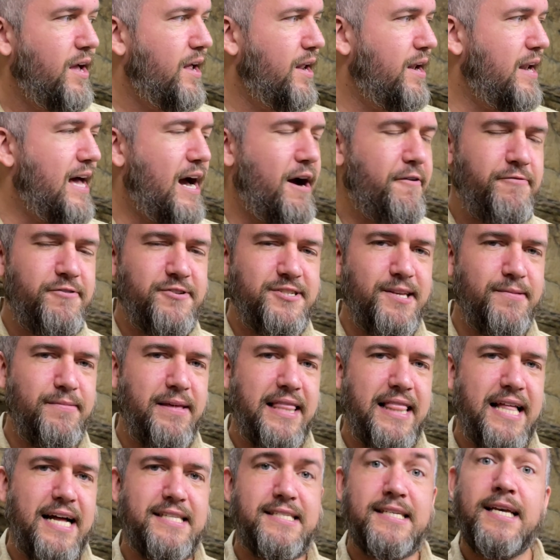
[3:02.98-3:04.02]
Now, for
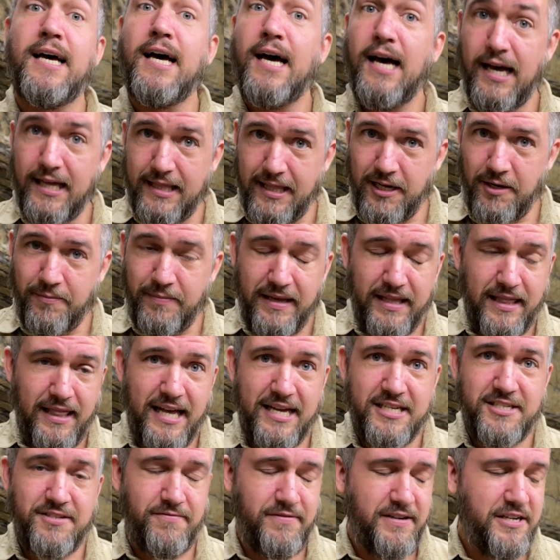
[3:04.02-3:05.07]
something that's a little bit
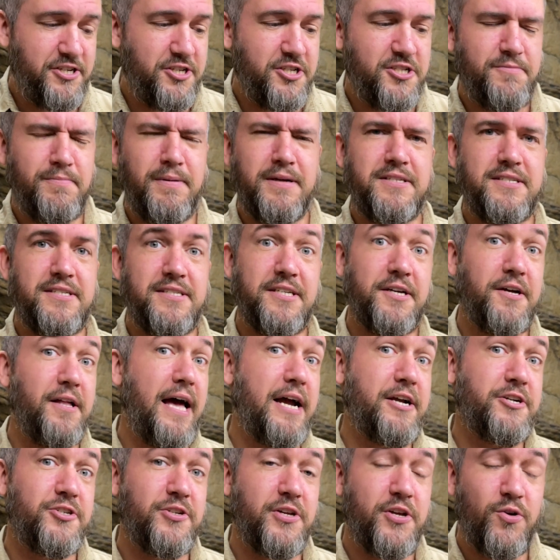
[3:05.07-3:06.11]
less vicious, but still
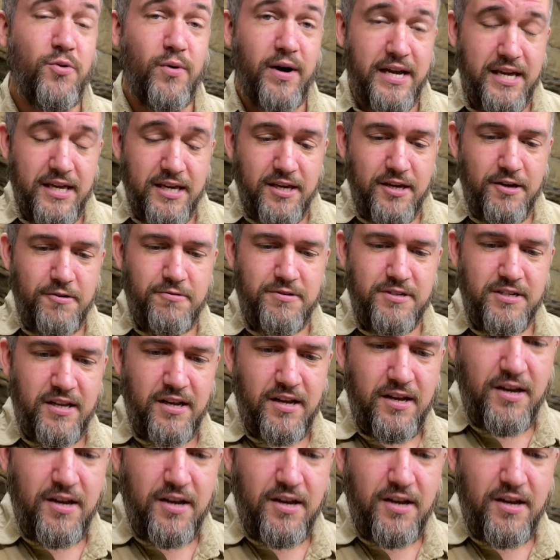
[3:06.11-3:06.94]
actually quite cute,